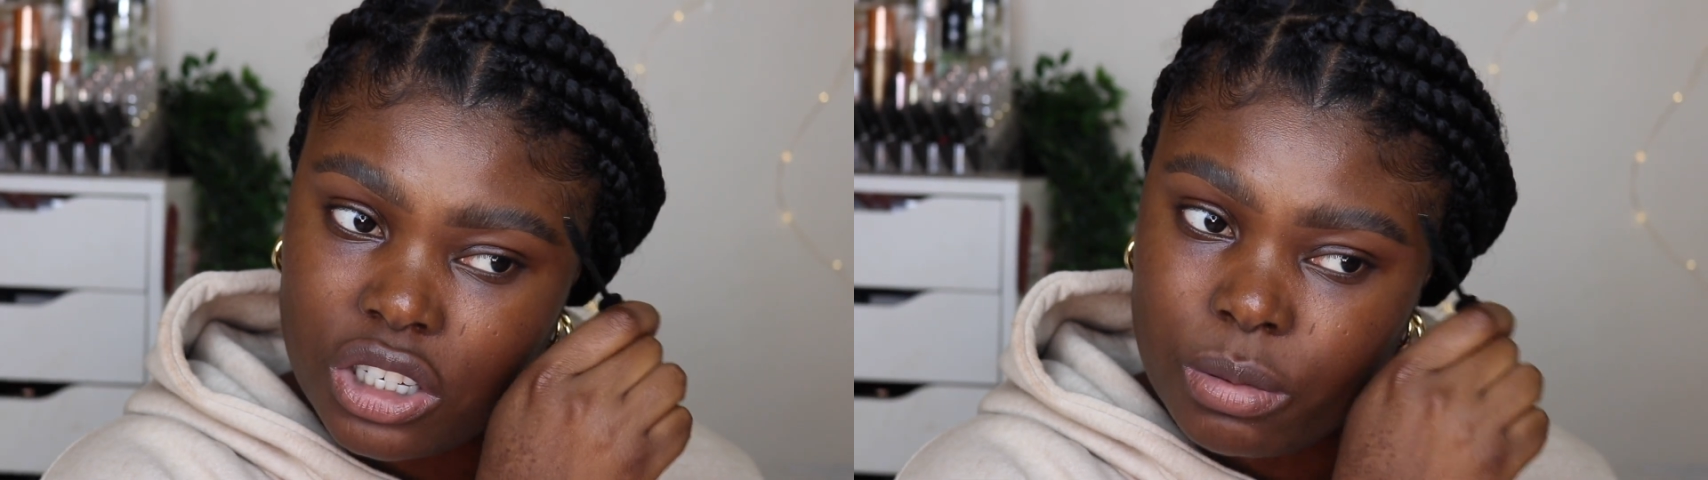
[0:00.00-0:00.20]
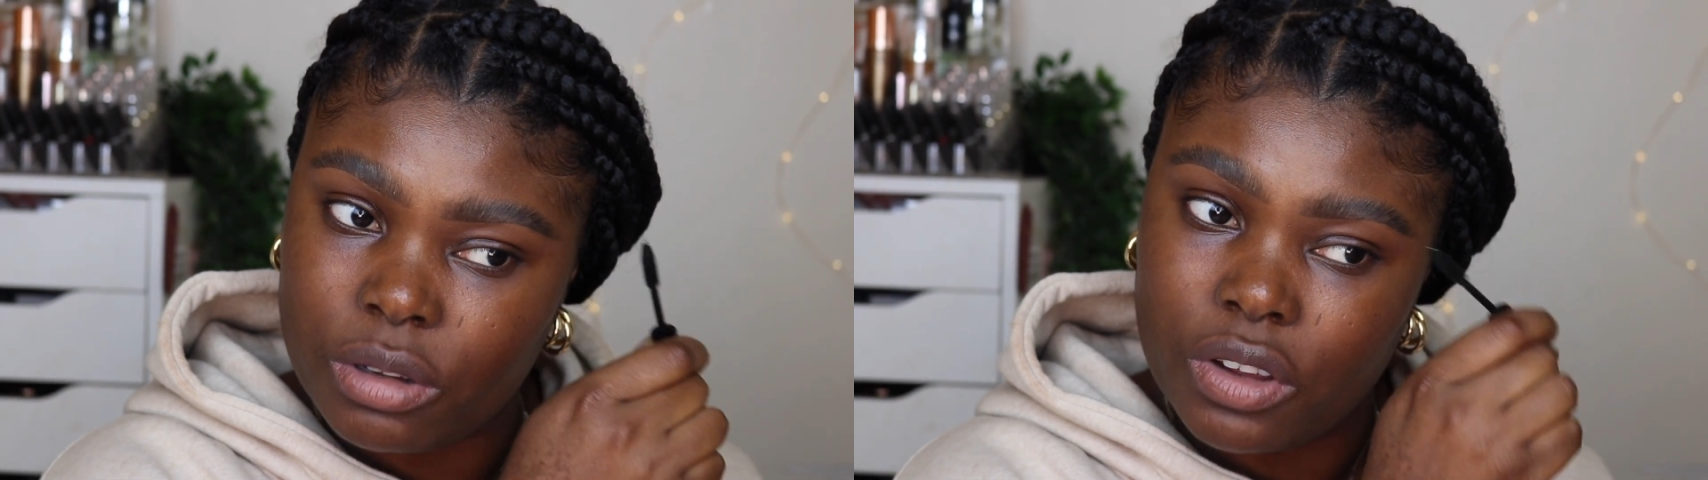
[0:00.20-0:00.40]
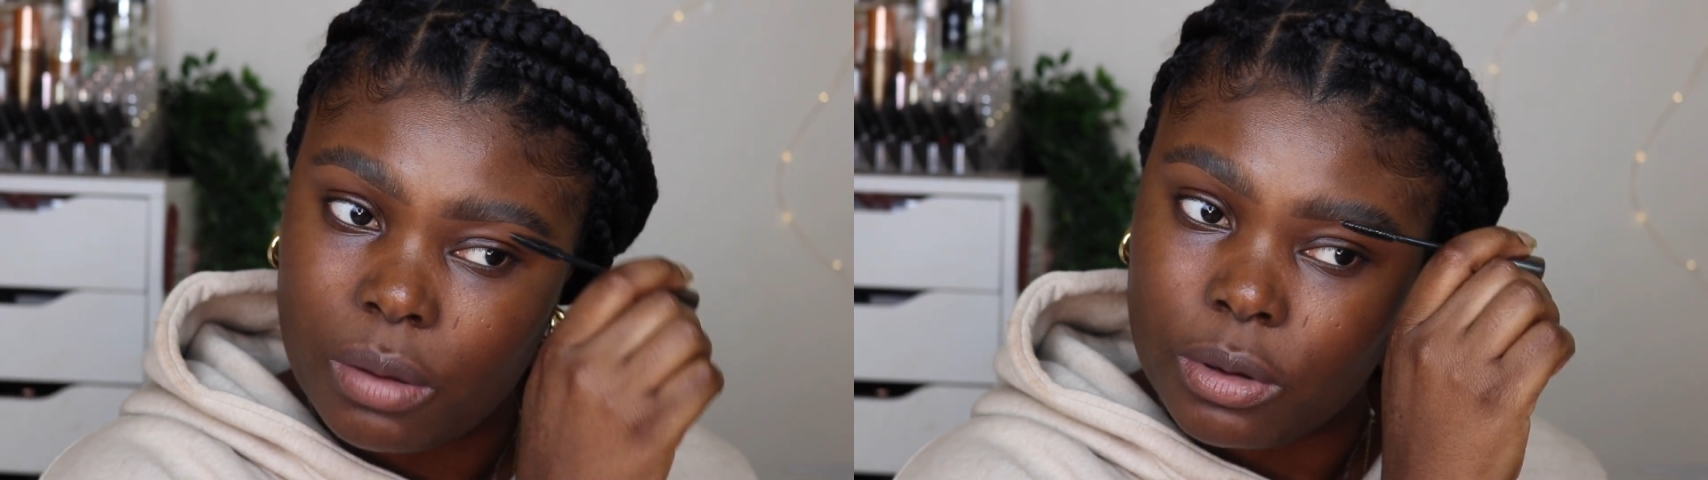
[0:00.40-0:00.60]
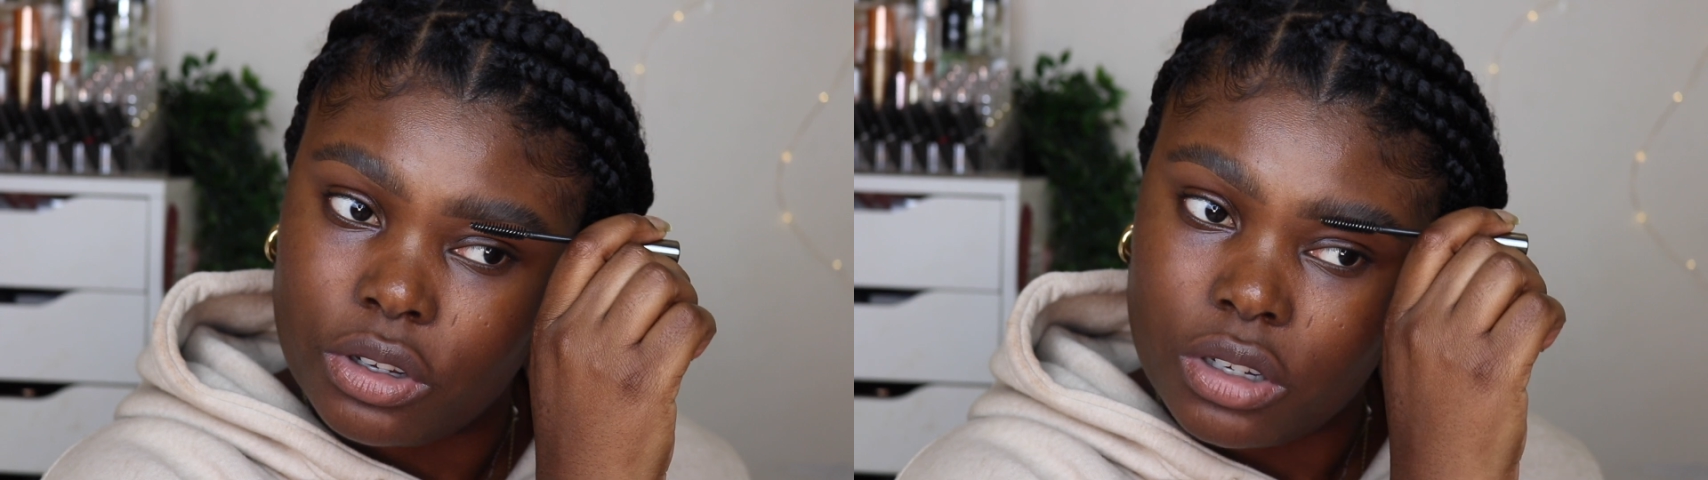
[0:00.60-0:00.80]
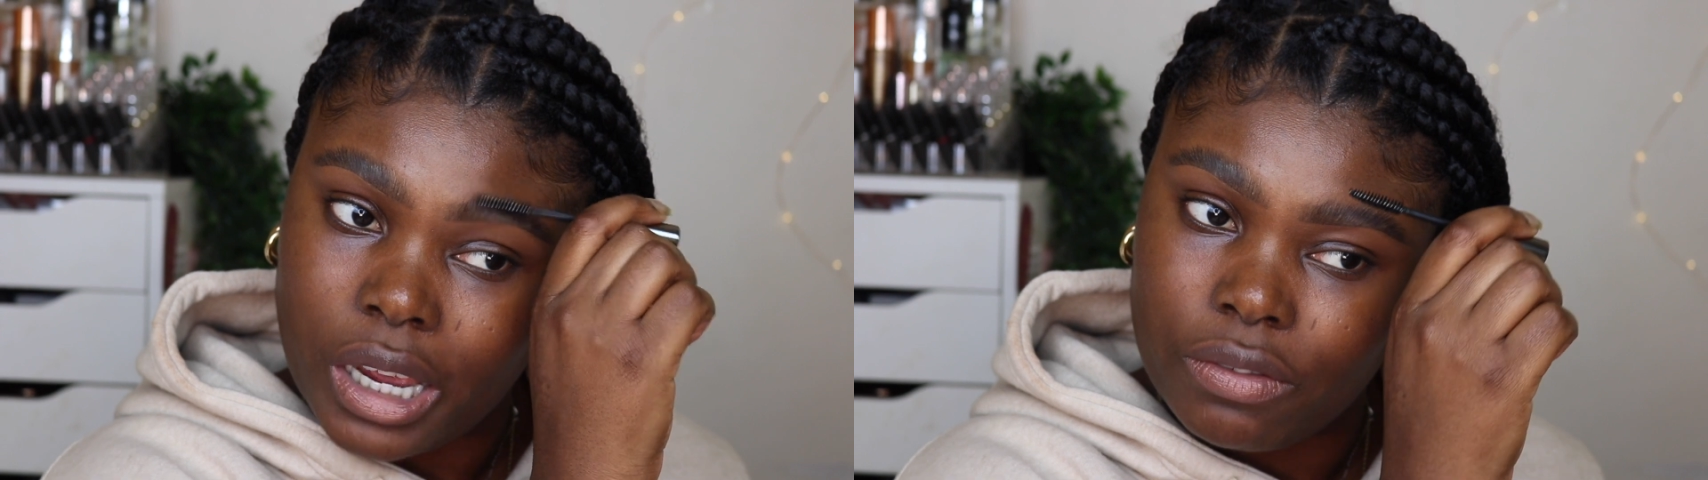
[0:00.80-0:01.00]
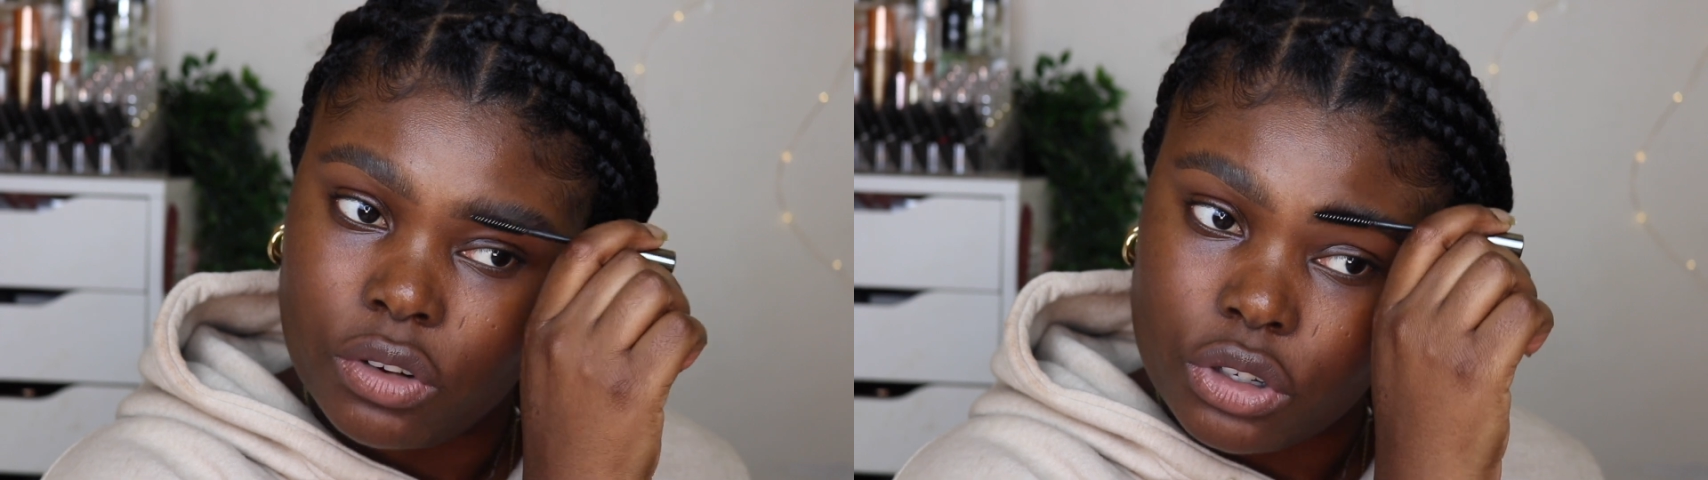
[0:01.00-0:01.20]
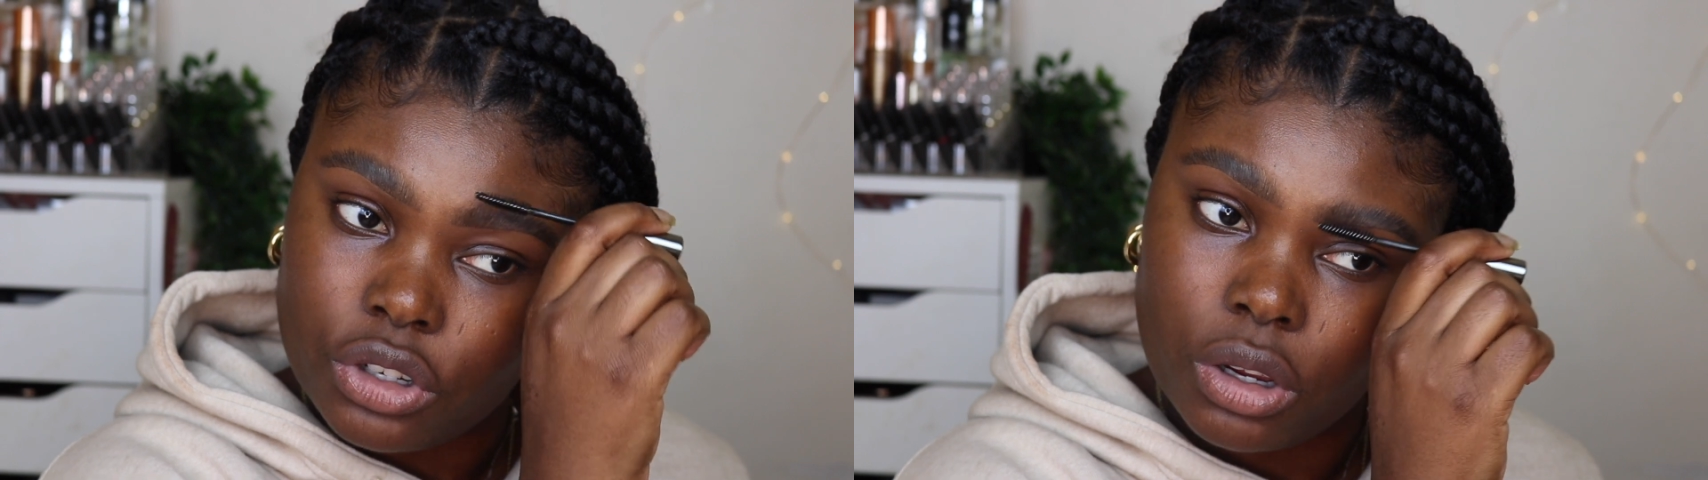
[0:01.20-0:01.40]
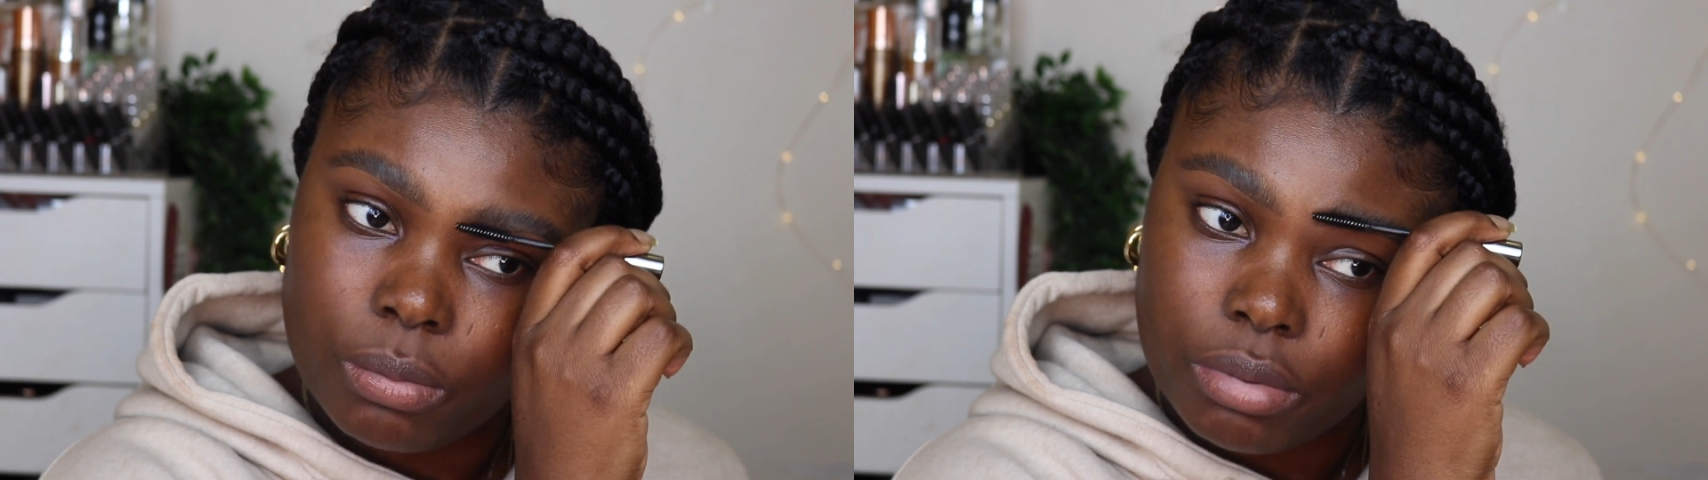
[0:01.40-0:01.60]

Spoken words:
to be fair, because I have got soap